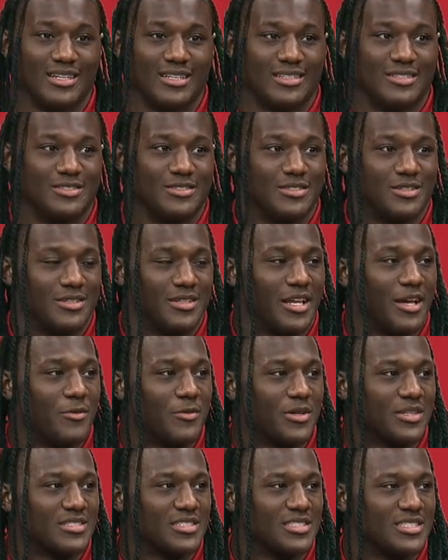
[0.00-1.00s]
you know,
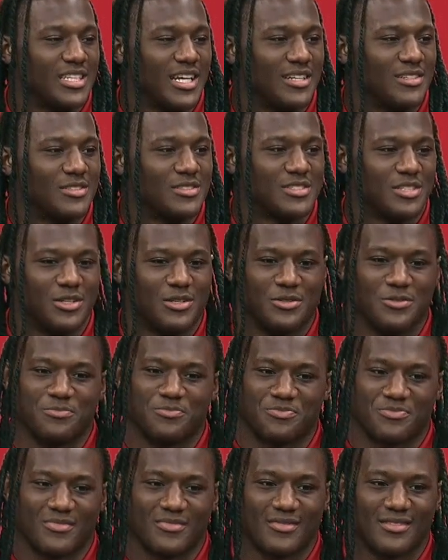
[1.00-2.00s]
networks and channels. So,
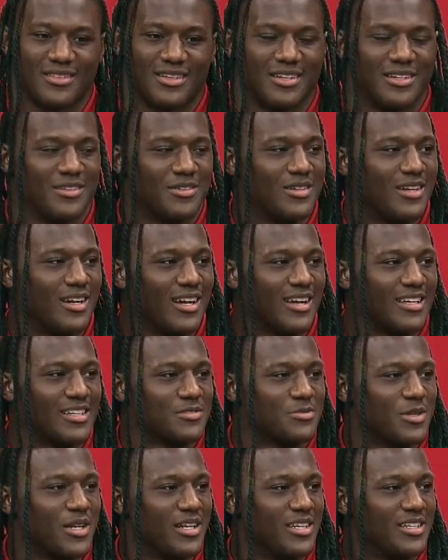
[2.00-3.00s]
I
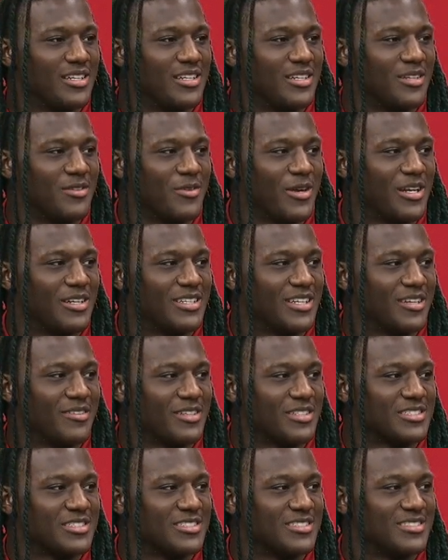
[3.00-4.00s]
guess we're headed in the right
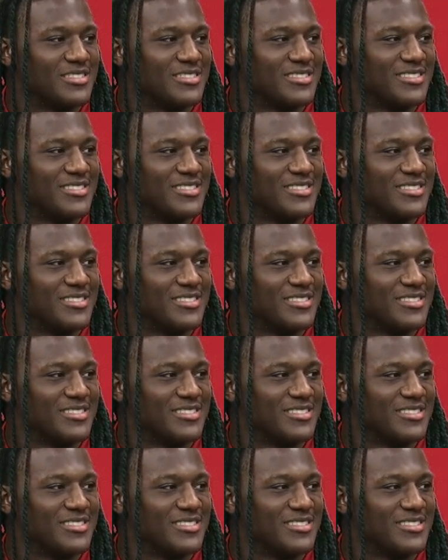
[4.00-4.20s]
direction.